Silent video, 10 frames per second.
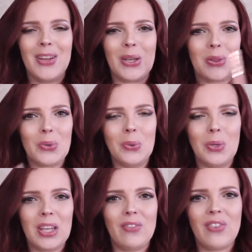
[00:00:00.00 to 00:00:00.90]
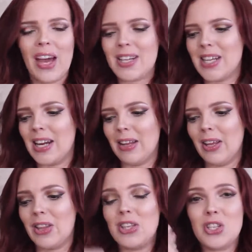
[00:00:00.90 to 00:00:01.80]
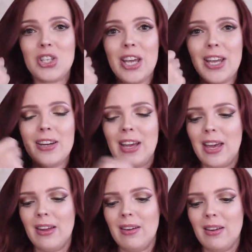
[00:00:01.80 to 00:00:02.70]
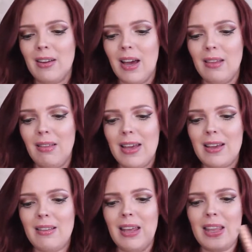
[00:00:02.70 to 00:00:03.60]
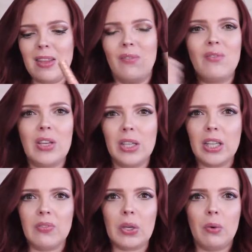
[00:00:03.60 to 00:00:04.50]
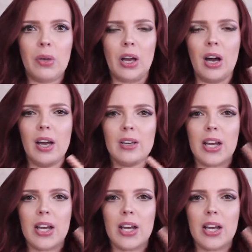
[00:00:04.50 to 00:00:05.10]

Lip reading: like the cooling effect, and I like the shade, and I like the feeling of it going on.